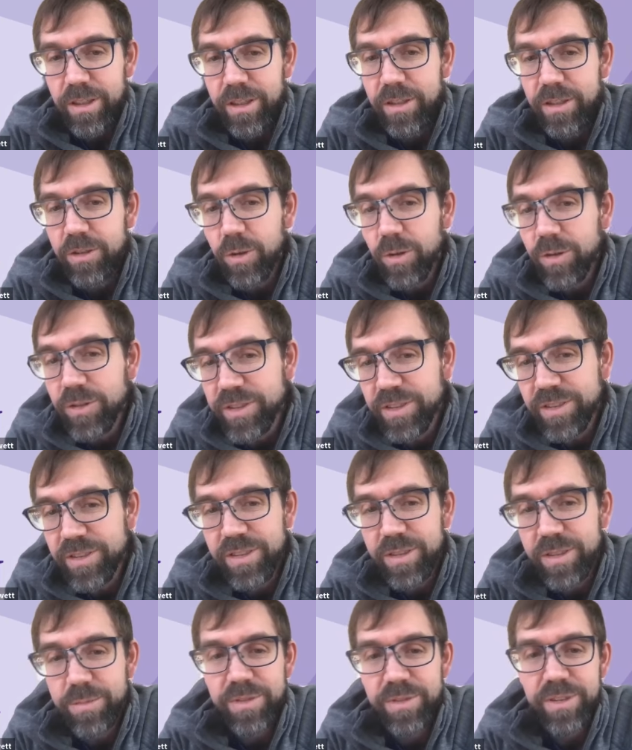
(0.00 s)
control
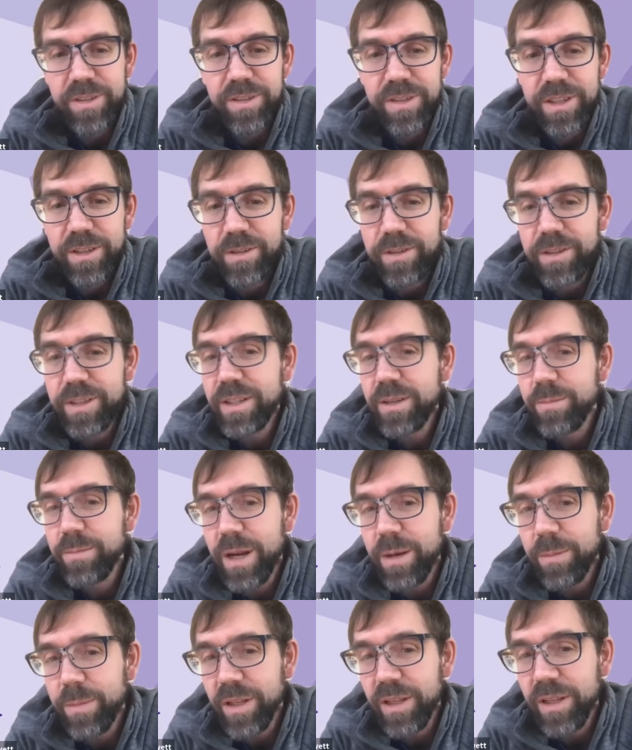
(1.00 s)
systems and theory and
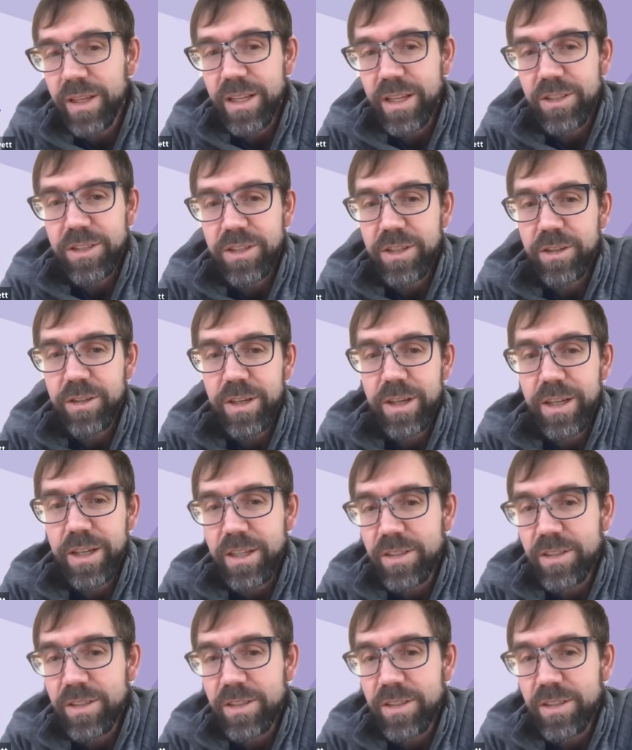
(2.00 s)
metabolic engineering,